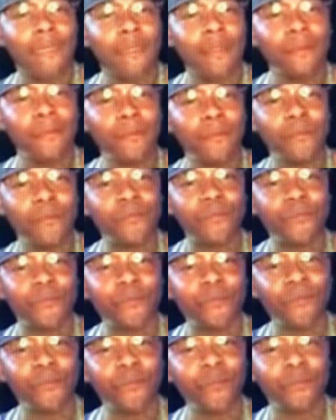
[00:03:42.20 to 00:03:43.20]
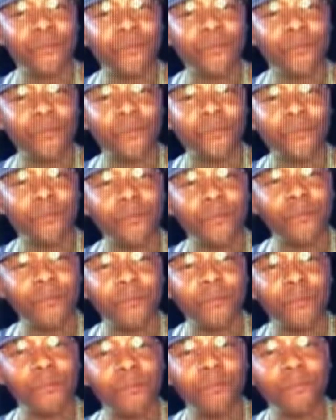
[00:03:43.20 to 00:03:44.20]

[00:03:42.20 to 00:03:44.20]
(no one is talking)